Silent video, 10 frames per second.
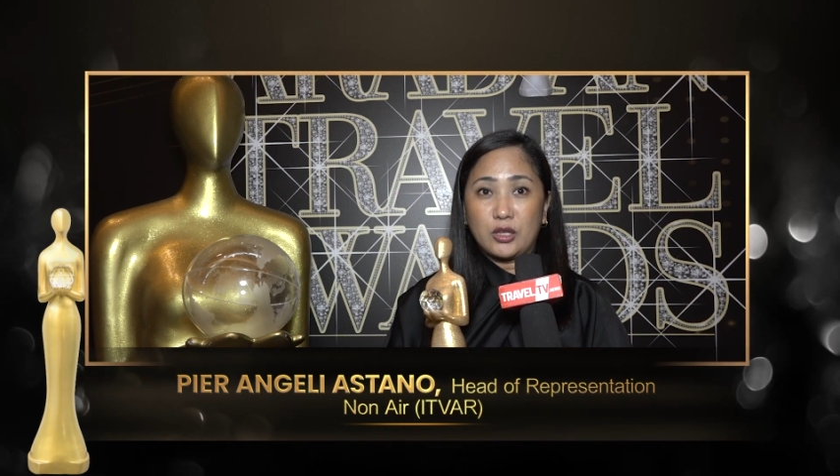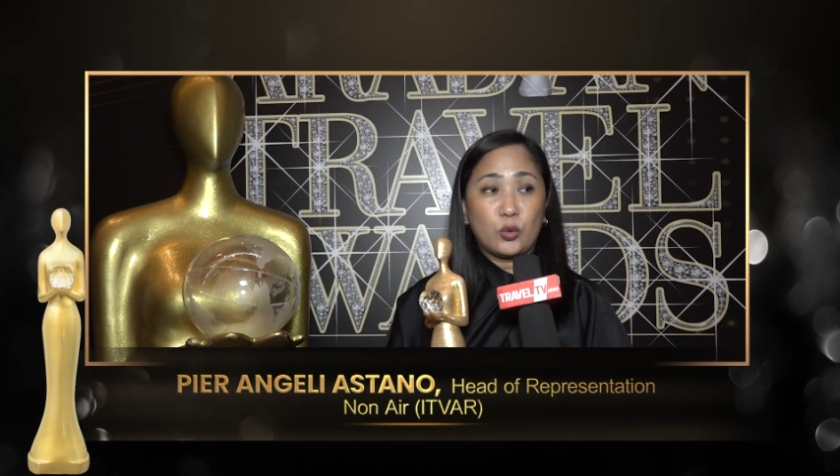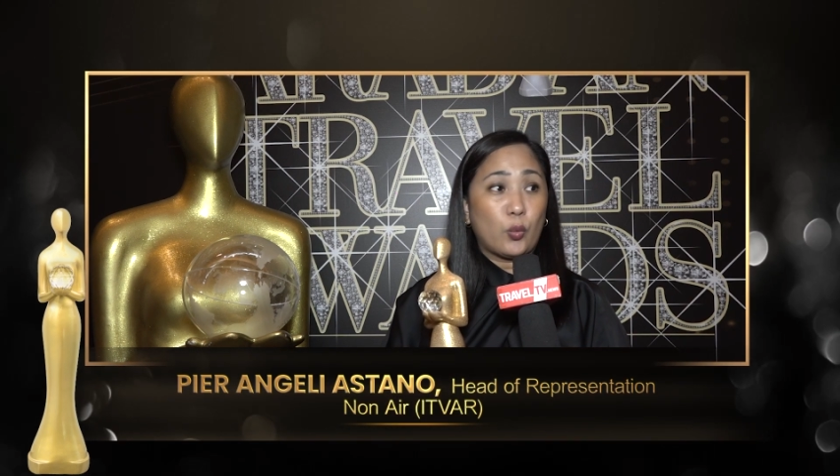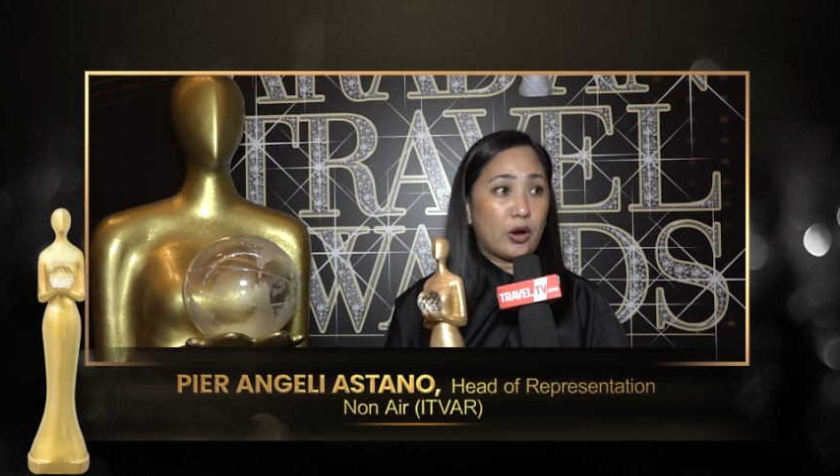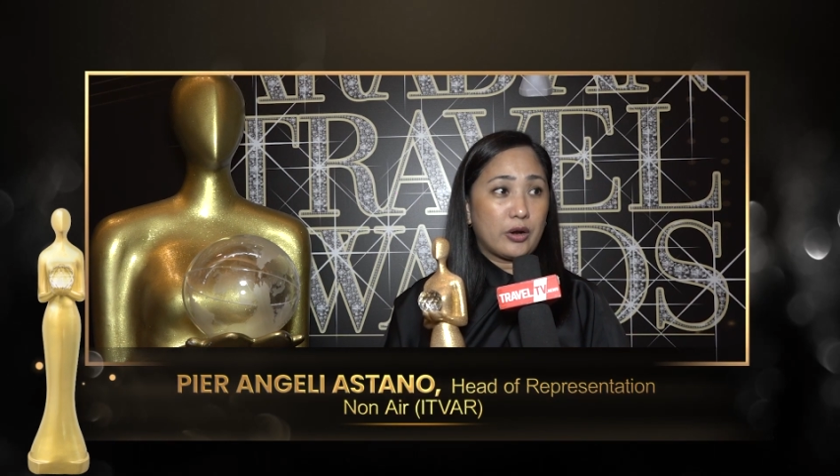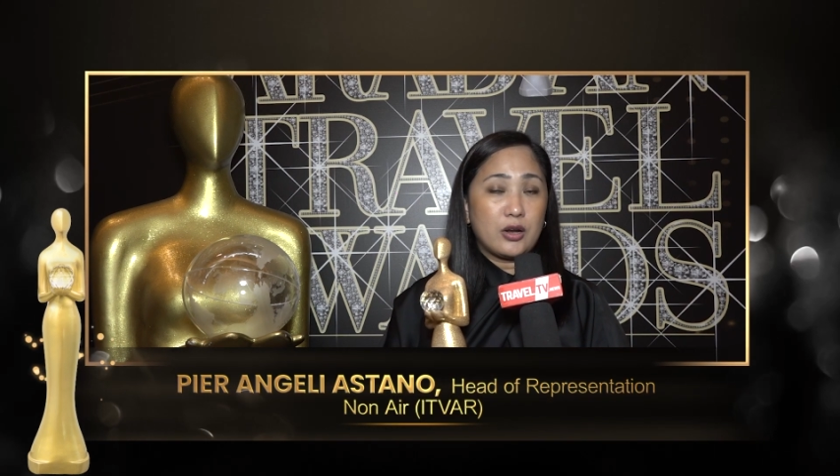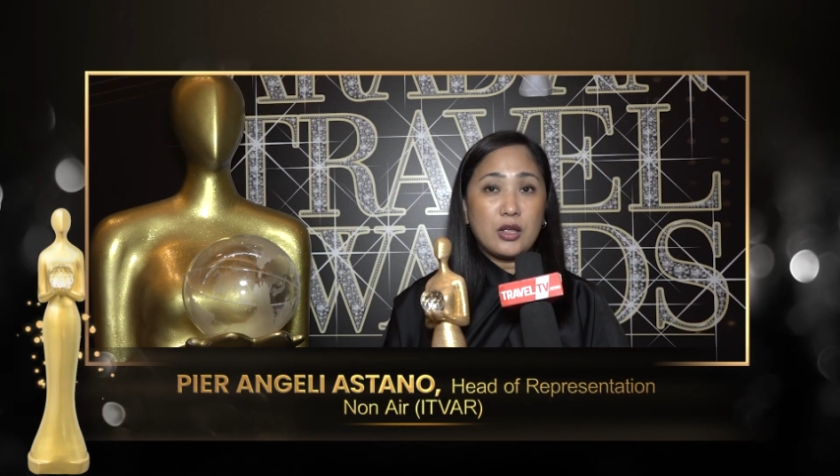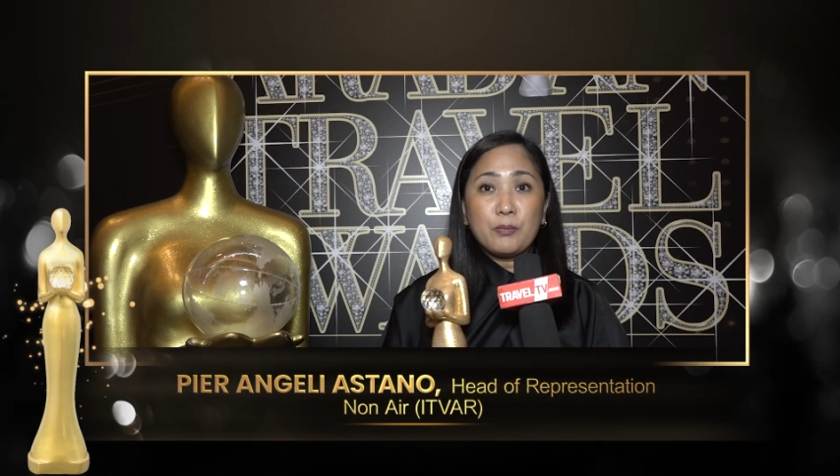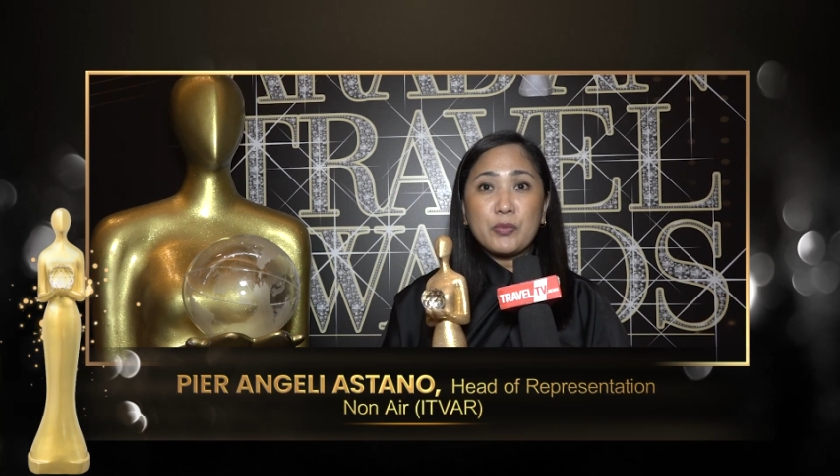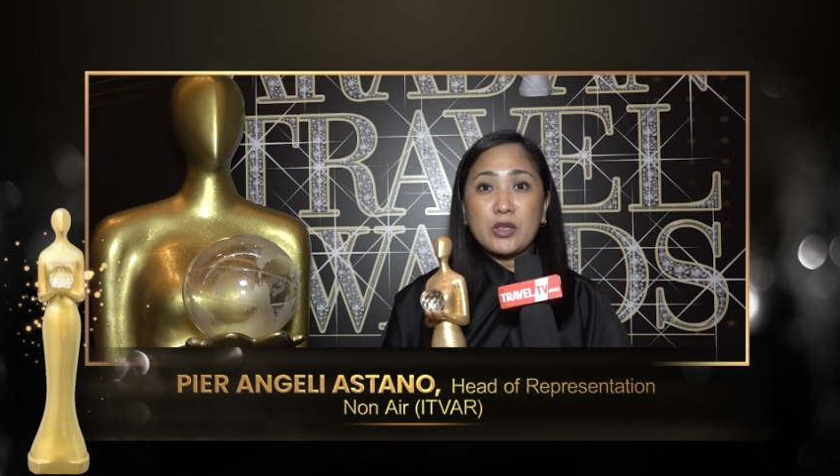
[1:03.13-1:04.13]
ITVAR
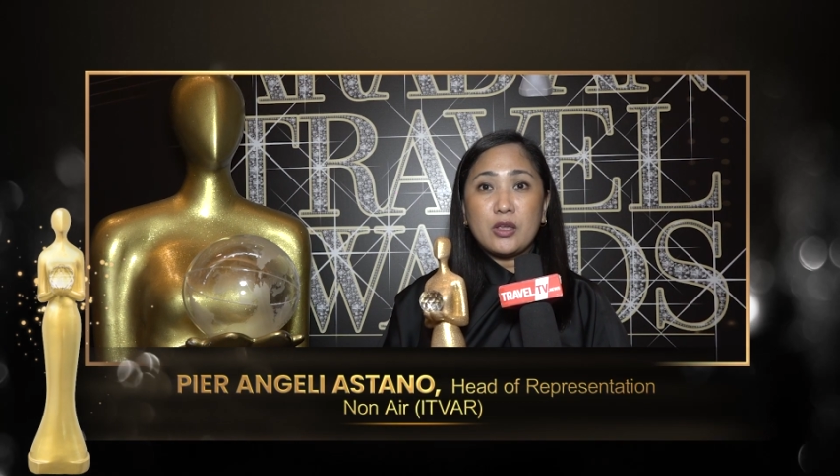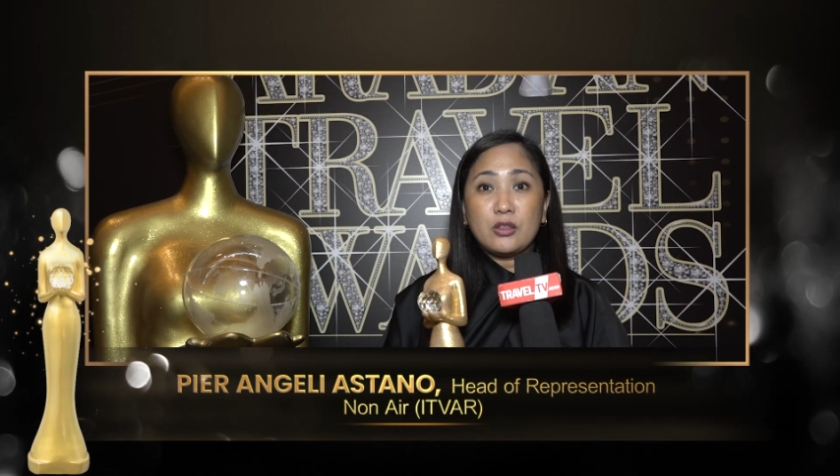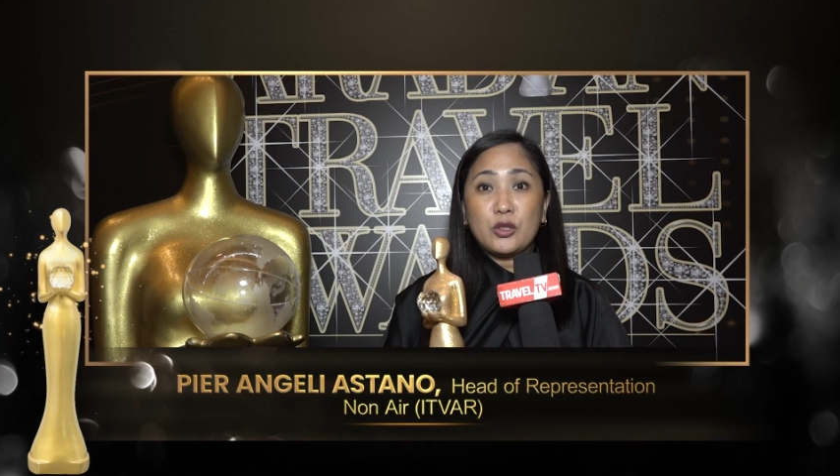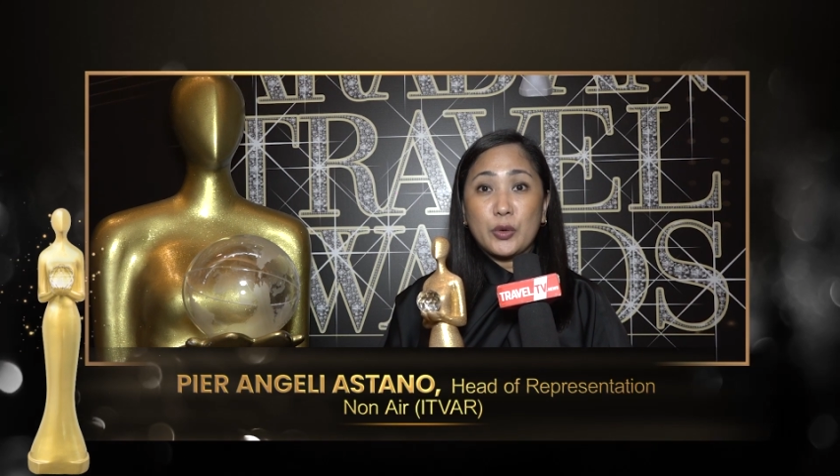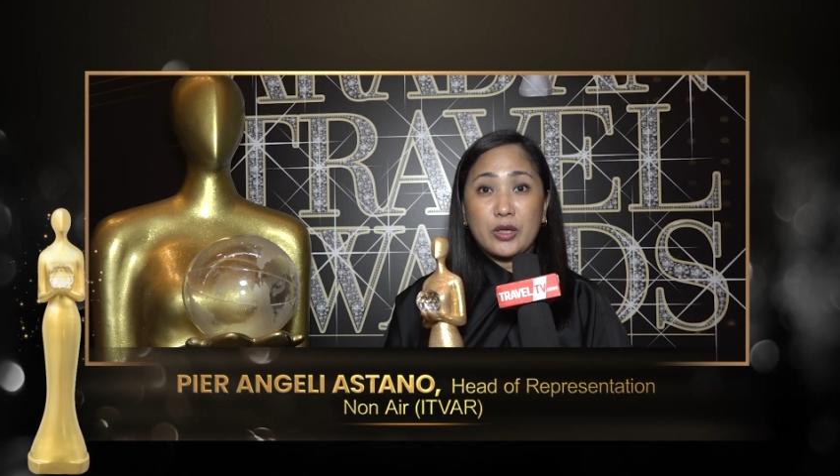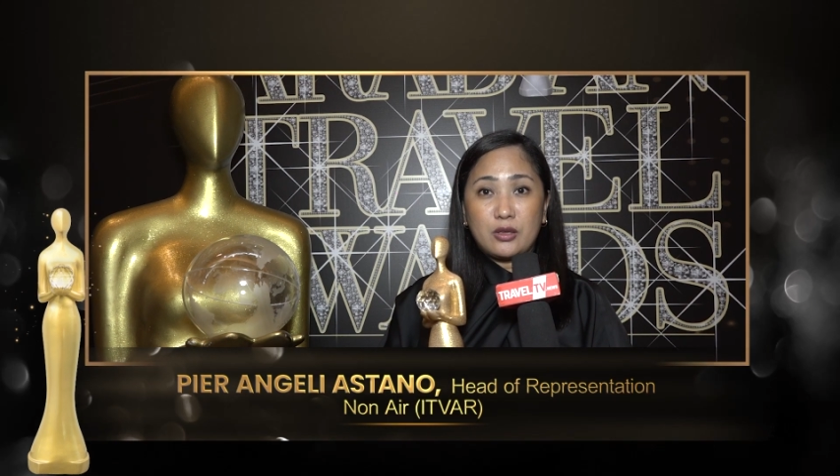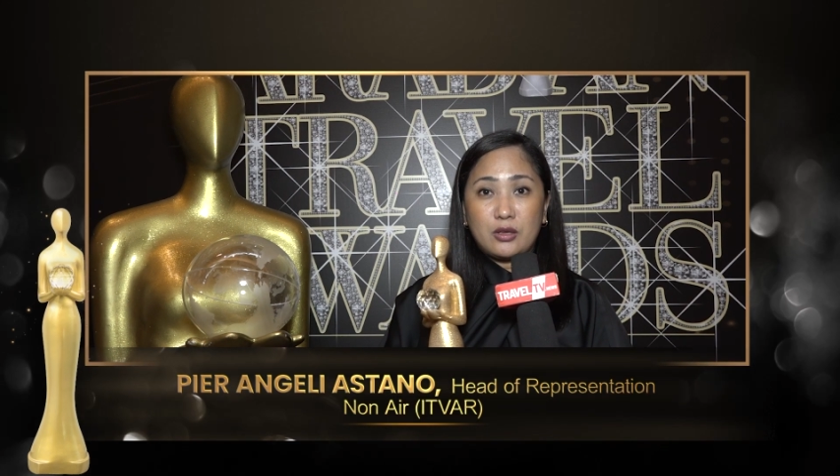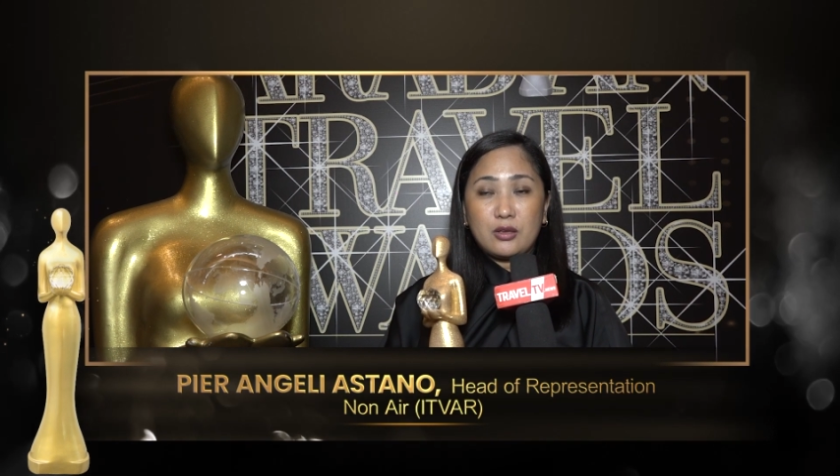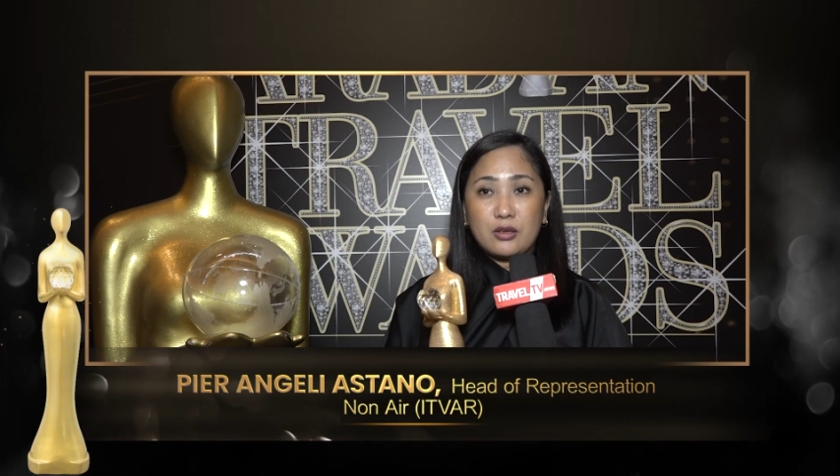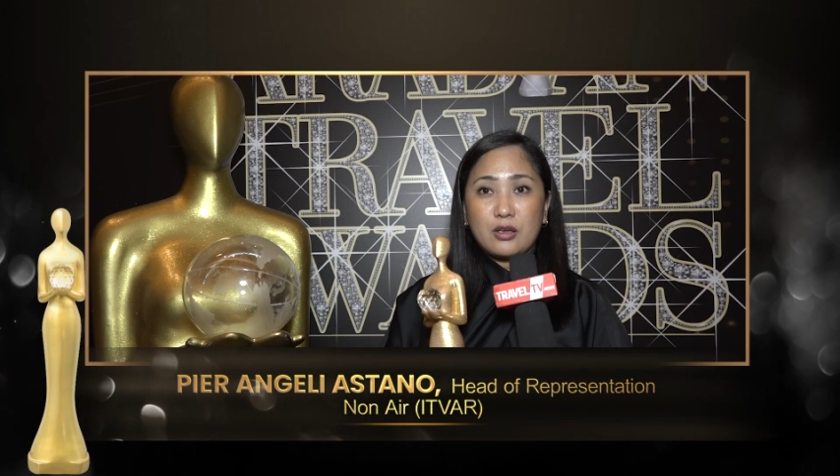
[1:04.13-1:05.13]
in
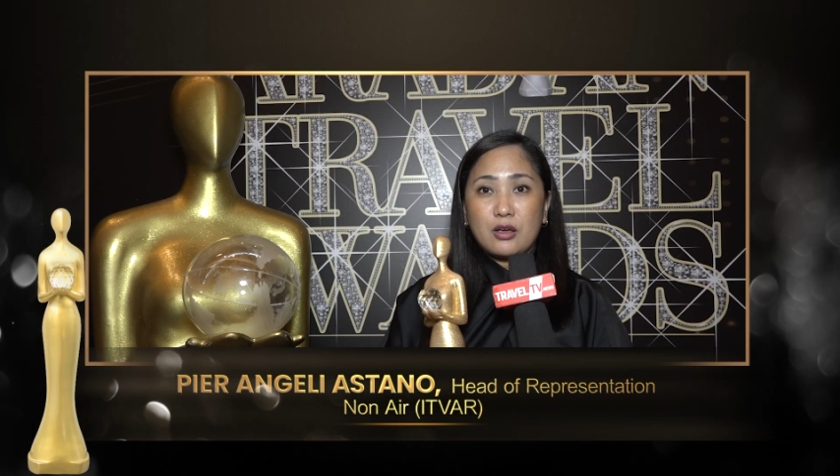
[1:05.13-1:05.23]
UAE.